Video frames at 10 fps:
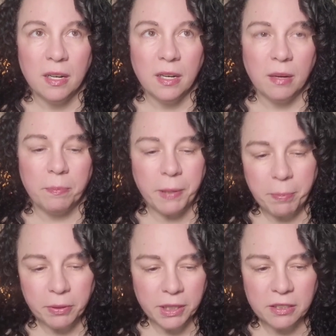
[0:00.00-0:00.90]
people
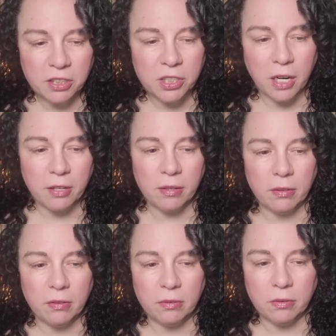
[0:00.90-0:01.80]
need to start
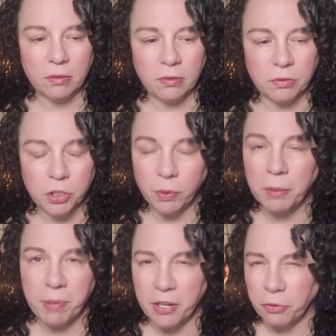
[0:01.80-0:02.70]
doing
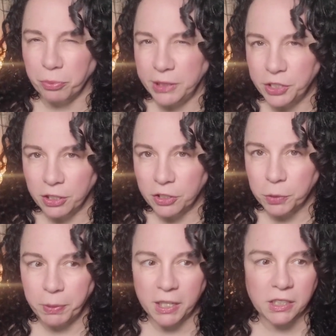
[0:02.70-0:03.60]
better research,
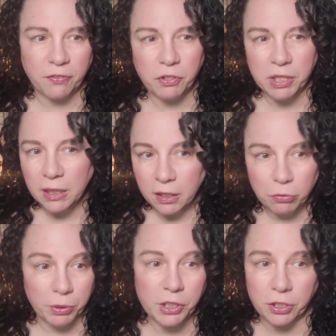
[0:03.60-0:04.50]
because if you did a little
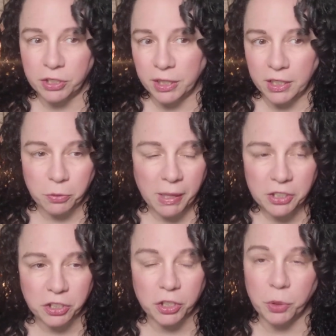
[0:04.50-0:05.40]
research in these
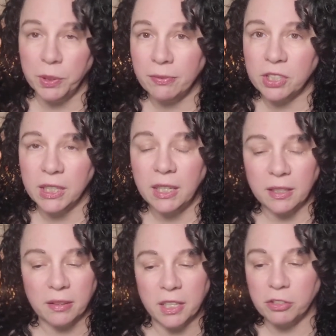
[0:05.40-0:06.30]
messages, you would have seen that
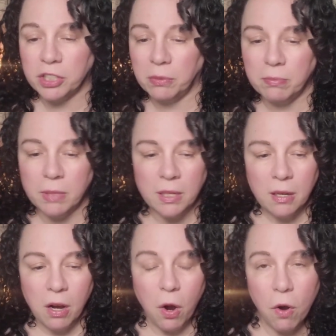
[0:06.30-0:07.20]
there's some
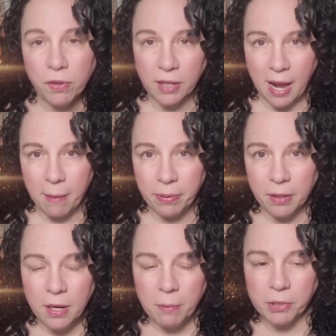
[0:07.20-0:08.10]
overlap
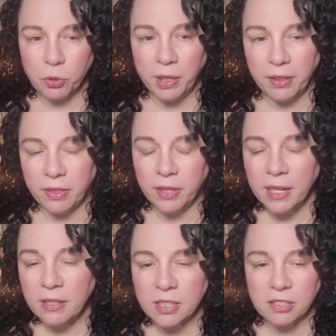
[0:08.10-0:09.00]
between
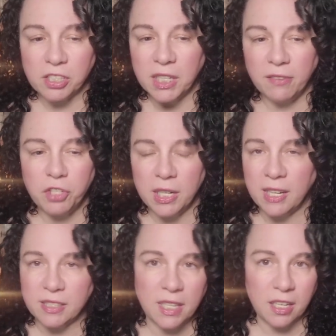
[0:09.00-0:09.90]
things Steve G has
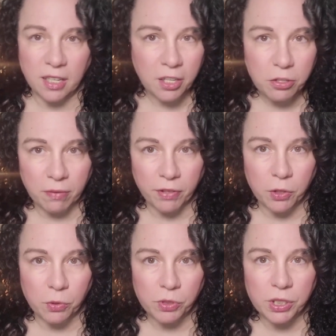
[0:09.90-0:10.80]
said in
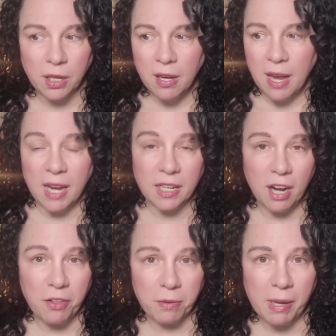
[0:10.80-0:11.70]
interviews and in other
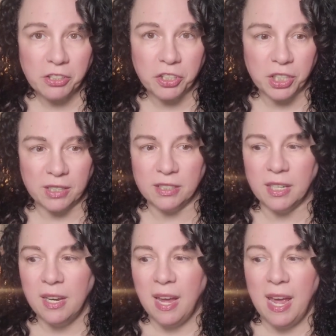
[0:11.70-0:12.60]
messages
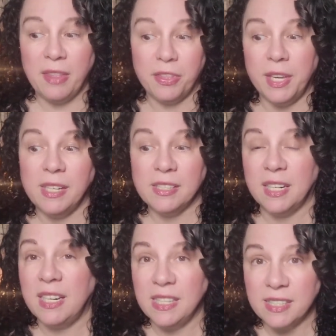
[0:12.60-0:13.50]
and things that he
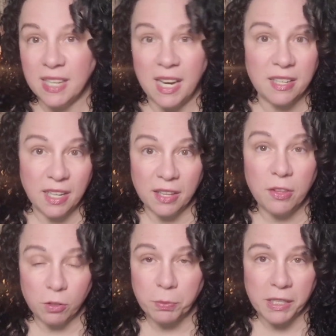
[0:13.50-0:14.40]
said in those
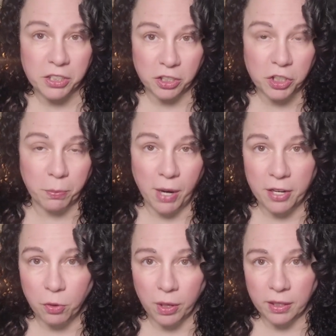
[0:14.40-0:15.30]
messages to Brad
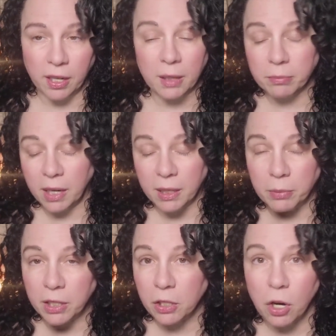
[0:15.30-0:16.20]
Norton. And I'm going to
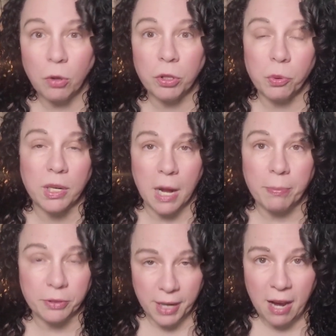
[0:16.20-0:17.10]
go through a couple
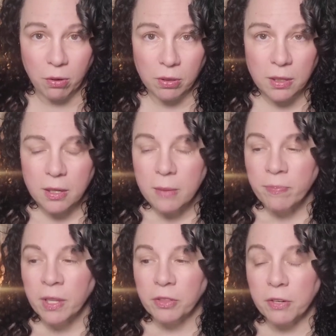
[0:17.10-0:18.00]
now.
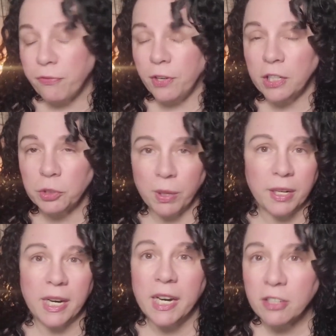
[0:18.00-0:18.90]
The first one,
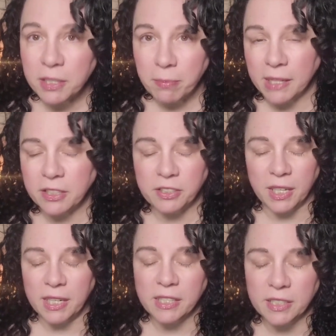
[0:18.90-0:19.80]
here's a message that he
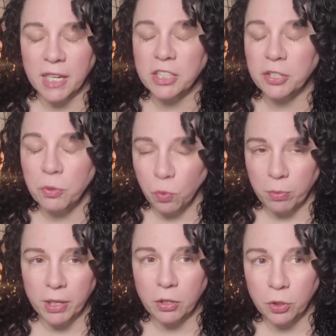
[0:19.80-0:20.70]
sent to the woman
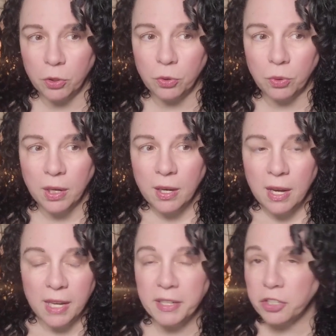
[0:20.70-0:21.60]
who
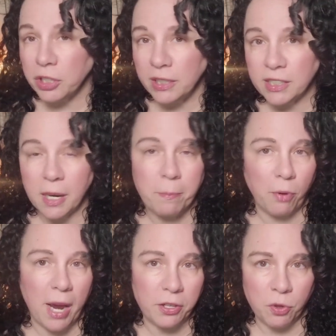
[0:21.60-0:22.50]
initially sent Brad
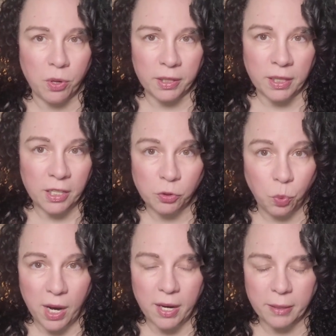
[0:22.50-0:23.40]
Norton his way.